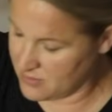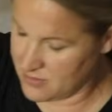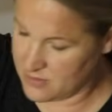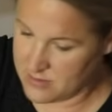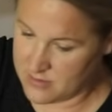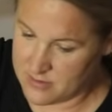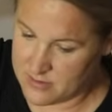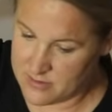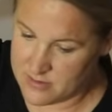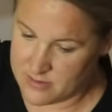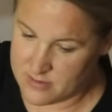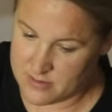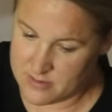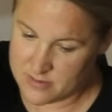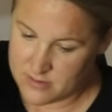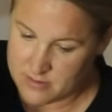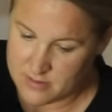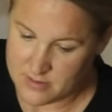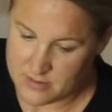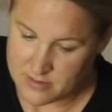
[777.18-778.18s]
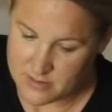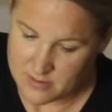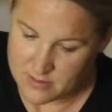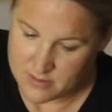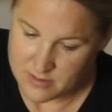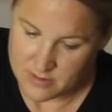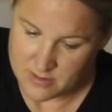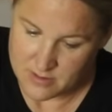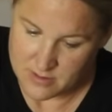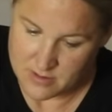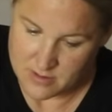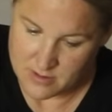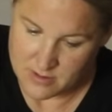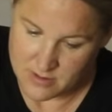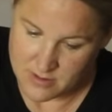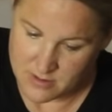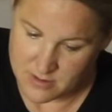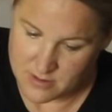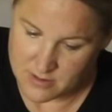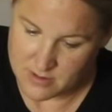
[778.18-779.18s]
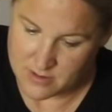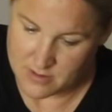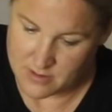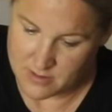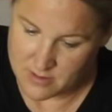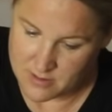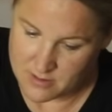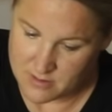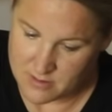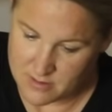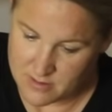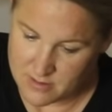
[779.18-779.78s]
(no one is talking)